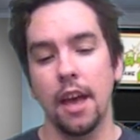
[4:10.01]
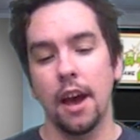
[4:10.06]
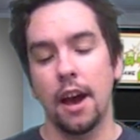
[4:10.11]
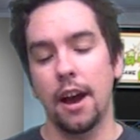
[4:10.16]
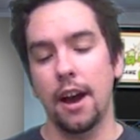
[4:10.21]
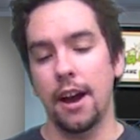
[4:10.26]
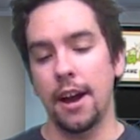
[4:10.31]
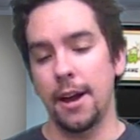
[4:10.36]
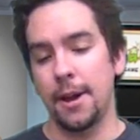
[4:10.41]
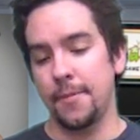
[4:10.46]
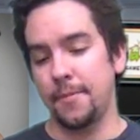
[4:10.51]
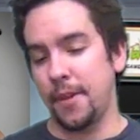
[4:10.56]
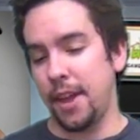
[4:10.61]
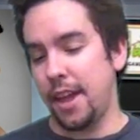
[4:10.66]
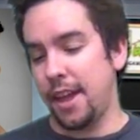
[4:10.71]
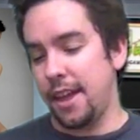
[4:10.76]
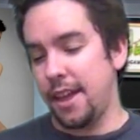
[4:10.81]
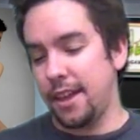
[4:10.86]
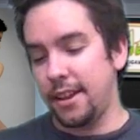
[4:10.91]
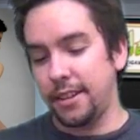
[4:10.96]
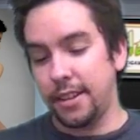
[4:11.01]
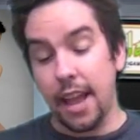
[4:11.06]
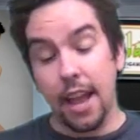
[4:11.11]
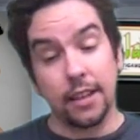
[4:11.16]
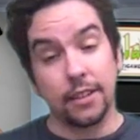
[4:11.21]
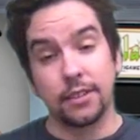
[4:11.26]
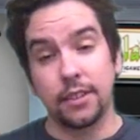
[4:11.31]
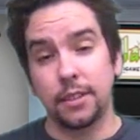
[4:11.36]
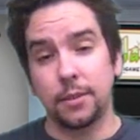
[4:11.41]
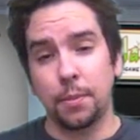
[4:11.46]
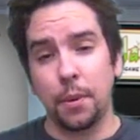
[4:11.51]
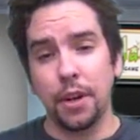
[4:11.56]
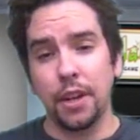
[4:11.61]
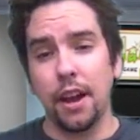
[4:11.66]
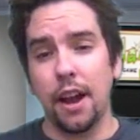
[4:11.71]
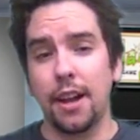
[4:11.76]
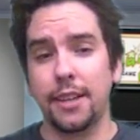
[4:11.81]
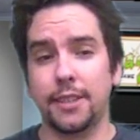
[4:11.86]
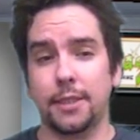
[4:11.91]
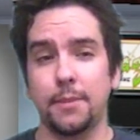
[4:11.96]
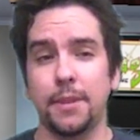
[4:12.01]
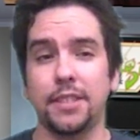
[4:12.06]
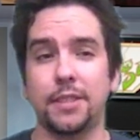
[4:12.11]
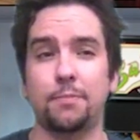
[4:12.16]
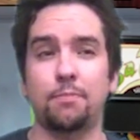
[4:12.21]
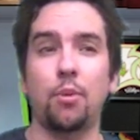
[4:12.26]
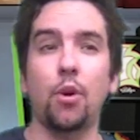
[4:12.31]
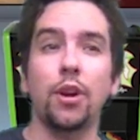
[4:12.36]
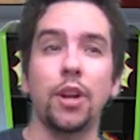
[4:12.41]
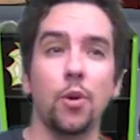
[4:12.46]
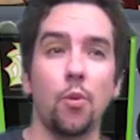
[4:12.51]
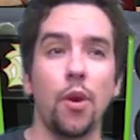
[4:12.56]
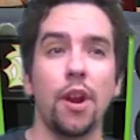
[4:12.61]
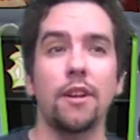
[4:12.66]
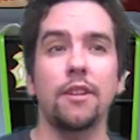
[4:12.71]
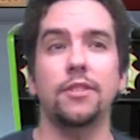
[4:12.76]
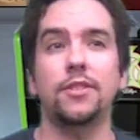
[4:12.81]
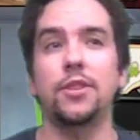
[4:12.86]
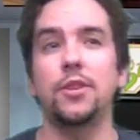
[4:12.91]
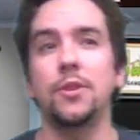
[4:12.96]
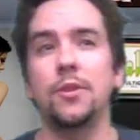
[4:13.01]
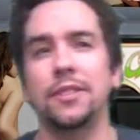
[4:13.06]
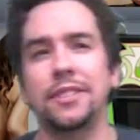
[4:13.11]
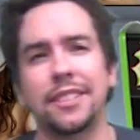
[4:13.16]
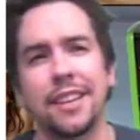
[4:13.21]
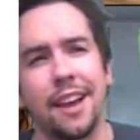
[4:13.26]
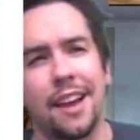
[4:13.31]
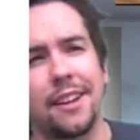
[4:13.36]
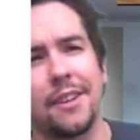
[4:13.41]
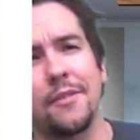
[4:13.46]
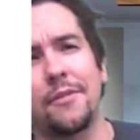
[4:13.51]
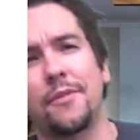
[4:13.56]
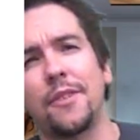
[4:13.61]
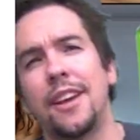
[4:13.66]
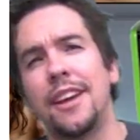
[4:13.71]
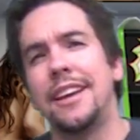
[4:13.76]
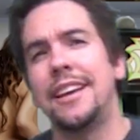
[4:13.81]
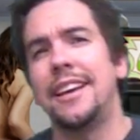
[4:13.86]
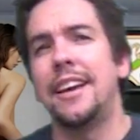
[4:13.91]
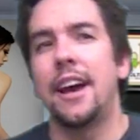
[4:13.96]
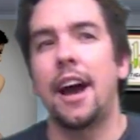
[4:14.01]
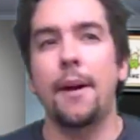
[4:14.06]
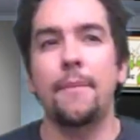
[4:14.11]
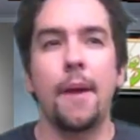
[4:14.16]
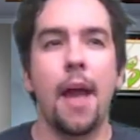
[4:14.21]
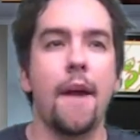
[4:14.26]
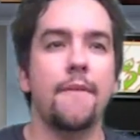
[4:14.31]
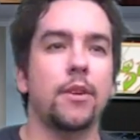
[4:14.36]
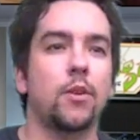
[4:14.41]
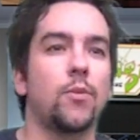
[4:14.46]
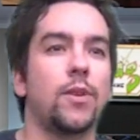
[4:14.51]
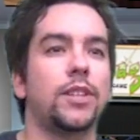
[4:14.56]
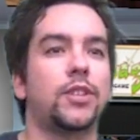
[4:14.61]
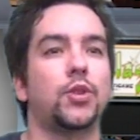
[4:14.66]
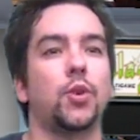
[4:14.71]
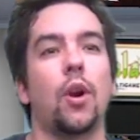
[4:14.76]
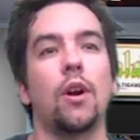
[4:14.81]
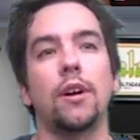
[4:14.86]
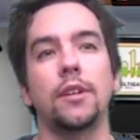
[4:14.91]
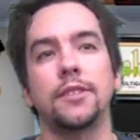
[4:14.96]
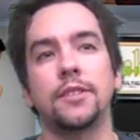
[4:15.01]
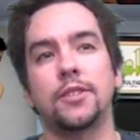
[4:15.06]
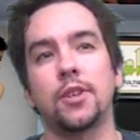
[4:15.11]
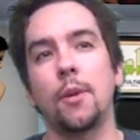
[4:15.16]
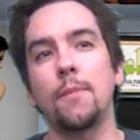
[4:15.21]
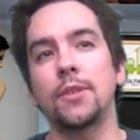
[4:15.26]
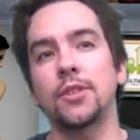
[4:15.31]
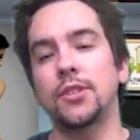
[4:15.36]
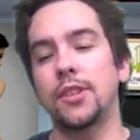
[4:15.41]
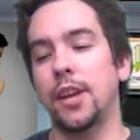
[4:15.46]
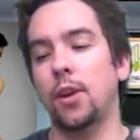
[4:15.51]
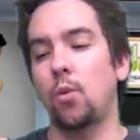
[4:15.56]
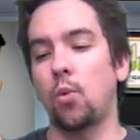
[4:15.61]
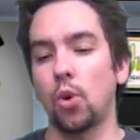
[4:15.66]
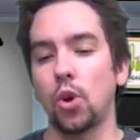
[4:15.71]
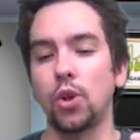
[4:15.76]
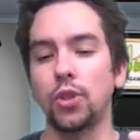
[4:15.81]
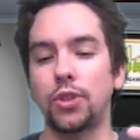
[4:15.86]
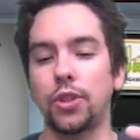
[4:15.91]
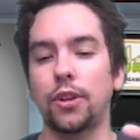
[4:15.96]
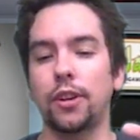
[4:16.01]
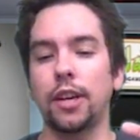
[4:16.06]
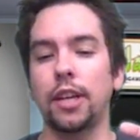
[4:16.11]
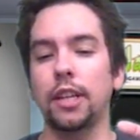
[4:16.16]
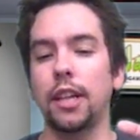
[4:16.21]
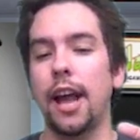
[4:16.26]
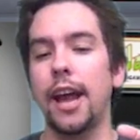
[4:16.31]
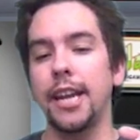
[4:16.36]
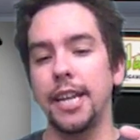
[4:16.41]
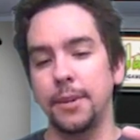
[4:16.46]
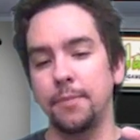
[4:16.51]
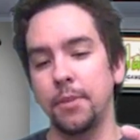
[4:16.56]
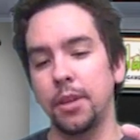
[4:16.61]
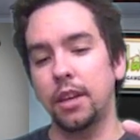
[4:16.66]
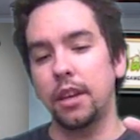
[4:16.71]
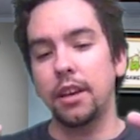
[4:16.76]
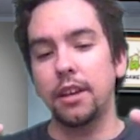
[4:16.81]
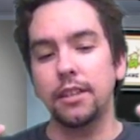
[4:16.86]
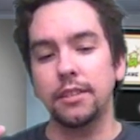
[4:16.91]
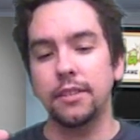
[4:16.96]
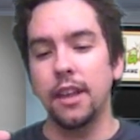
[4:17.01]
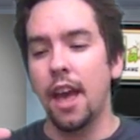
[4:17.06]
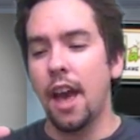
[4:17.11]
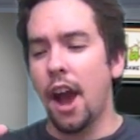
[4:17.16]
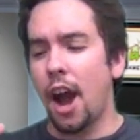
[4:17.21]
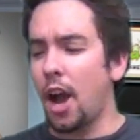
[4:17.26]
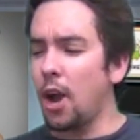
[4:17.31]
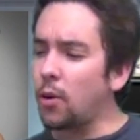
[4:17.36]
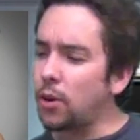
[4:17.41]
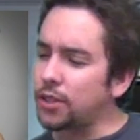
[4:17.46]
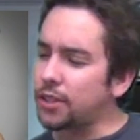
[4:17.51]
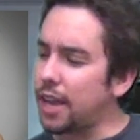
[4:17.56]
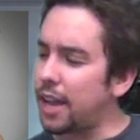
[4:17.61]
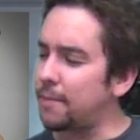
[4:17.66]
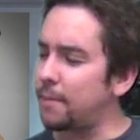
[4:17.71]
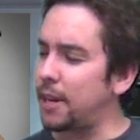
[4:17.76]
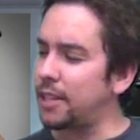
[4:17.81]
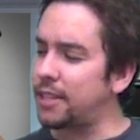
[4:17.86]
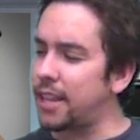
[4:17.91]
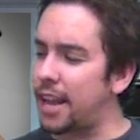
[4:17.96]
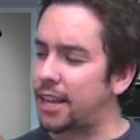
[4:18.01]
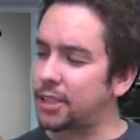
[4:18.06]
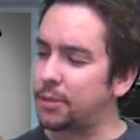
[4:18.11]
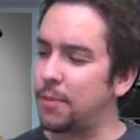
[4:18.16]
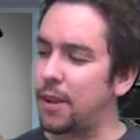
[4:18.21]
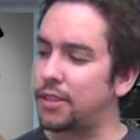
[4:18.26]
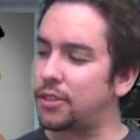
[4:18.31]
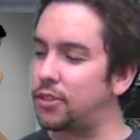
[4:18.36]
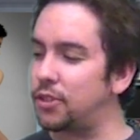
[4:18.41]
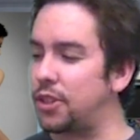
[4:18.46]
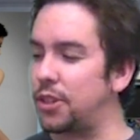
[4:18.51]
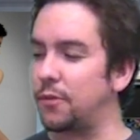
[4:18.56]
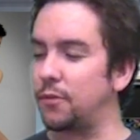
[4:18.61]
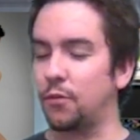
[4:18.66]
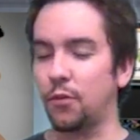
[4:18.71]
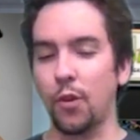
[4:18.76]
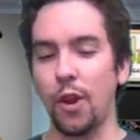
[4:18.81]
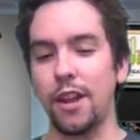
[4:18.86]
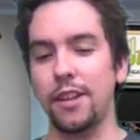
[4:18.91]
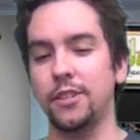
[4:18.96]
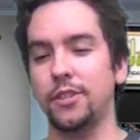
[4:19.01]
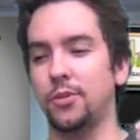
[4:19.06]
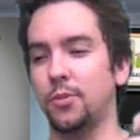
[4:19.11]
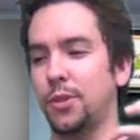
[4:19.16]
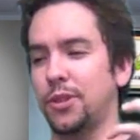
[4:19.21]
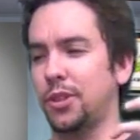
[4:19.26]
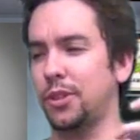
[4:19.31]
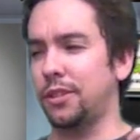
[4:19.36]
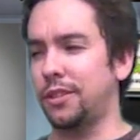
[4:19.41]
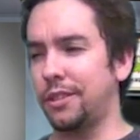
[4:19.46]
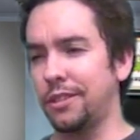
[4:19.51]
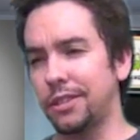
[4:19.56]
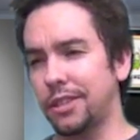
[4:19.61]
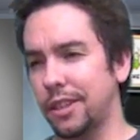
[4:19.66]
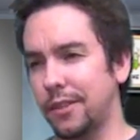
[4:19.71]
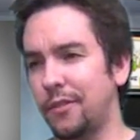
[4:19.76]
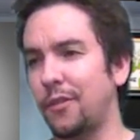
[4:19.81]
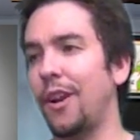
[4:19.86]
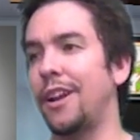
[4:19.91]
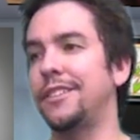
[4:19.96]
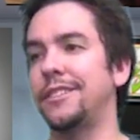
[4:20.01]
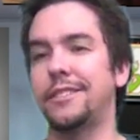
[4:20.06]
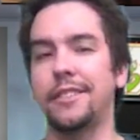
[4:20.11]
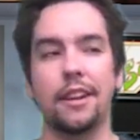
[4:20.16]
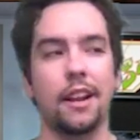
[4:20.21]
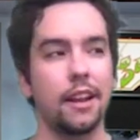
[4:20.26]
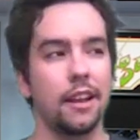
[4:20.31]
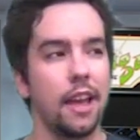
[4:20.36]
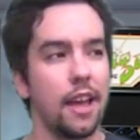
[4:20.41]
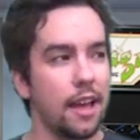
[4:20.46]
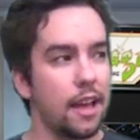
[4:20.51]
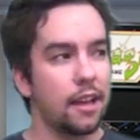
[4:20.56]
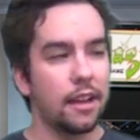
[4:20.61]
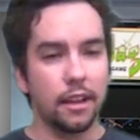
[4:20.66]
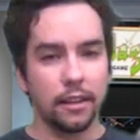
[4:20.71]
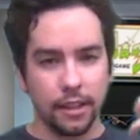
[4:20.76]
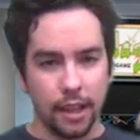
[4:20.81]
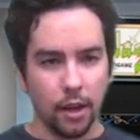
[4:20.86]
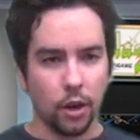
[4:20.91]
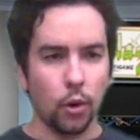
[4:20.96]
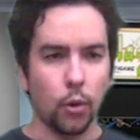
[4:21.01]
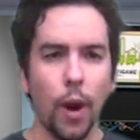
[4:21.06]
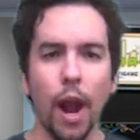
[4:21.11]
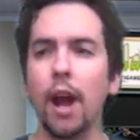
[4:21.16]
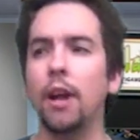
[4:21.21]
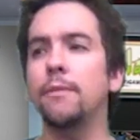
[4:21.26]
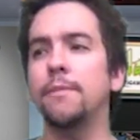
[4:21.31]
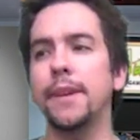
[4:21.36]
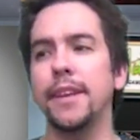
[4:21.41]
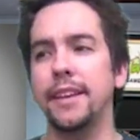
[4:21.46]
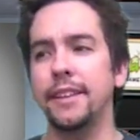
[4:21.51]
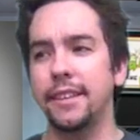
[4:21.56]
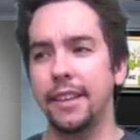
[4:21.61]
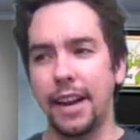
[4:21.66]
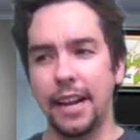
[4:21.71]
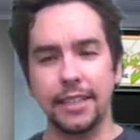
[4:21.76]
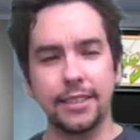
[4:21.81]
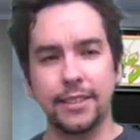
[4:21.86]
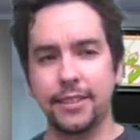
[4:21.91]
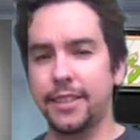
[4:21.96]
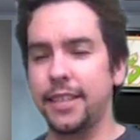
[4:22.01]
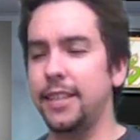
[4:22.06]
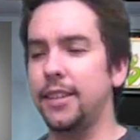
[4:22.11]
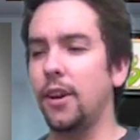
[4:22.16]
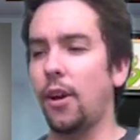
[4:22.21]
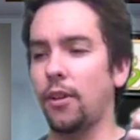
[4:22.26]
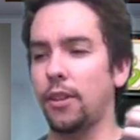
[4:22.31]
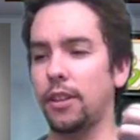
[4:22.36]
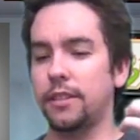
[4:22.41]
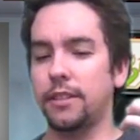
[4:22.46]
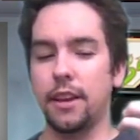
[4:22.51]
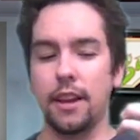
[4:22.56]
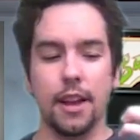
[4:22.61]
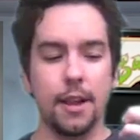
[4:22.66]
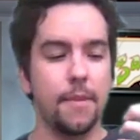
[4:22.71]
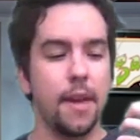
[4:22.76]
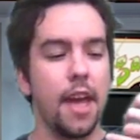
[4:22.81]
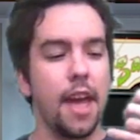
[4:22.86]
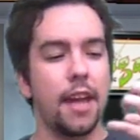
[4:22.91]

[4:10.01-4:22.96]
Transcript: Um, and yes, it's pretty awesome. It's pretty weird too. It's kind of of having withdrawals. It's almost like worlds are colliding, because I always had my text messaging friends, which are usually friends that I that are around me and that I see all the time.